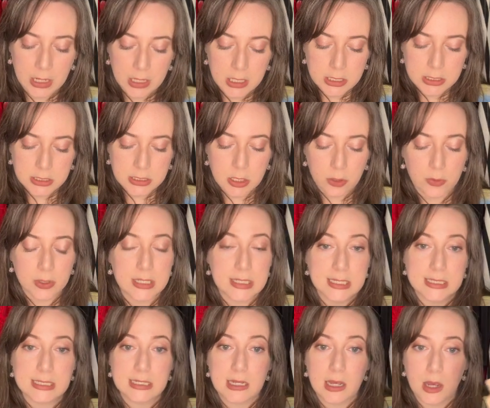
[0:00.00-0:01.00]
So it
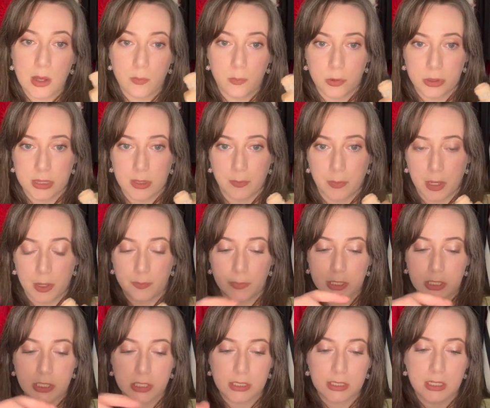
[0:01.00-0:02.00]
doesn't come with the pump. It
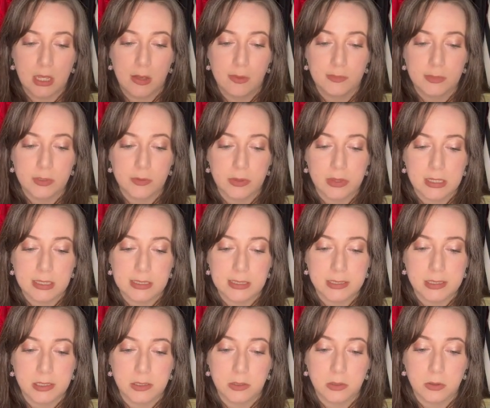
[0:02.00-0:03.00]
just comes with this
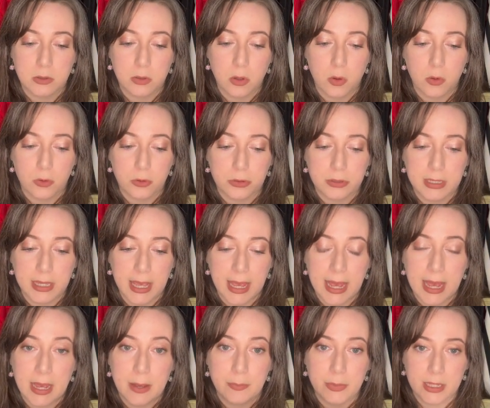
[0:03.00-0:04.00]
little gold
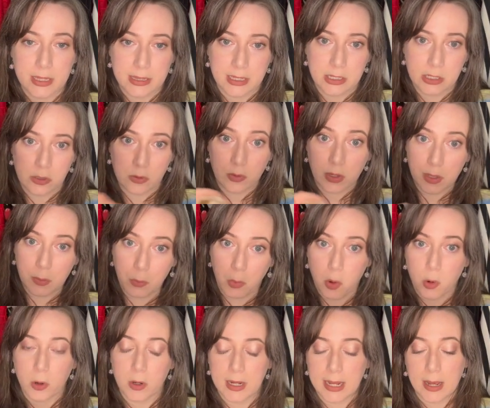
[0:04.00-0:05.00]
cap, and then you can
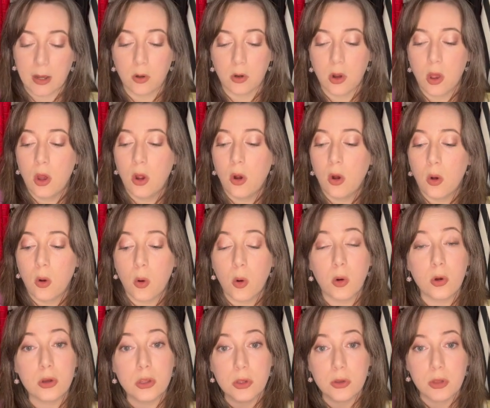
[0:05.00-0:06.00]
pour it out,
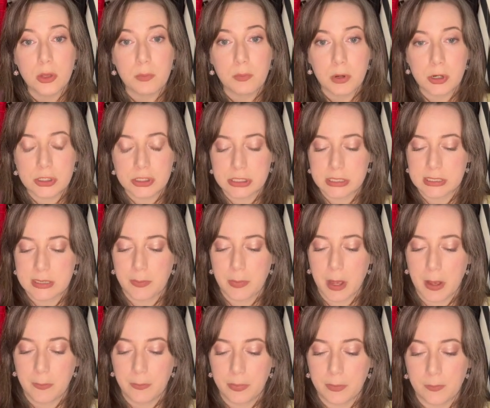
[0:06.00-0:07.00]
or you can purchase a
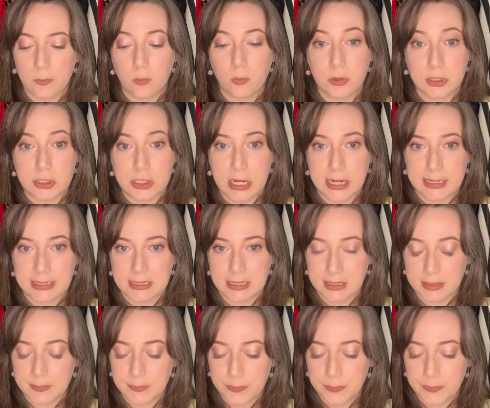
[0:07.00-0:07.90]
pump, which I did.